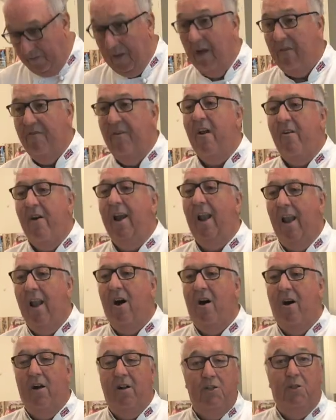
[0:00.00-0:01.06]
very
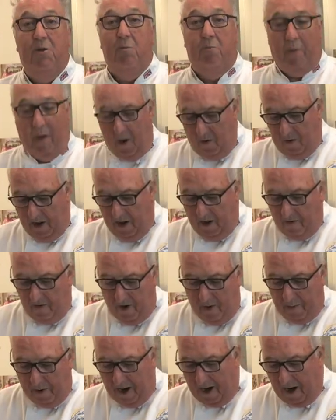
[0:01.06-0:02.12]
large bone-in
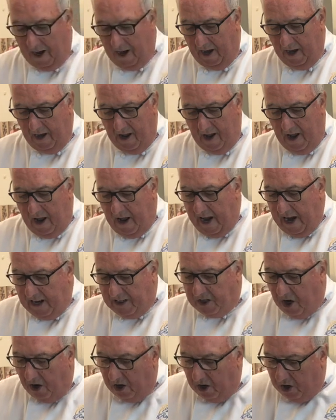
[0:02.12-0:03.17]
ribeye. It's
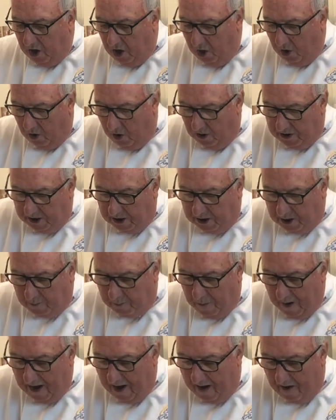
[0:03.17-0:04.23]
got a gorgeous
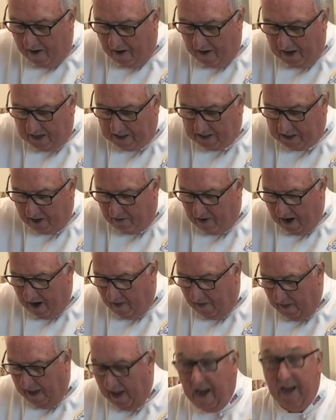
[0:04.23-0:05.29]
spinalis
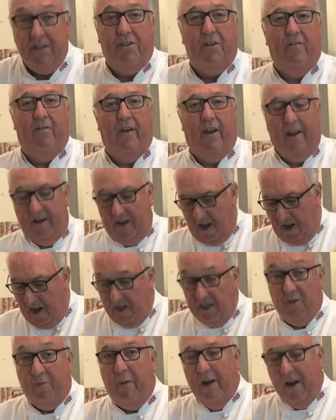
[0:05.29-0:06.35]
around the edge of it.
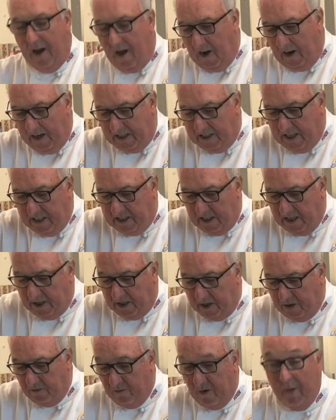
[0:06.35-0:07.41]
Spinalis is
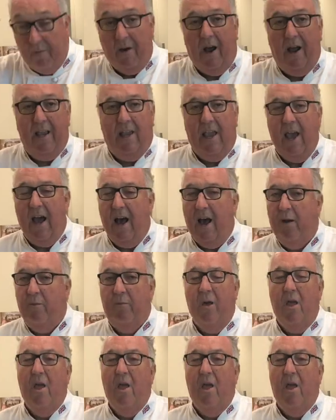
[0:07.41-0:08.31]
this ribeye cap,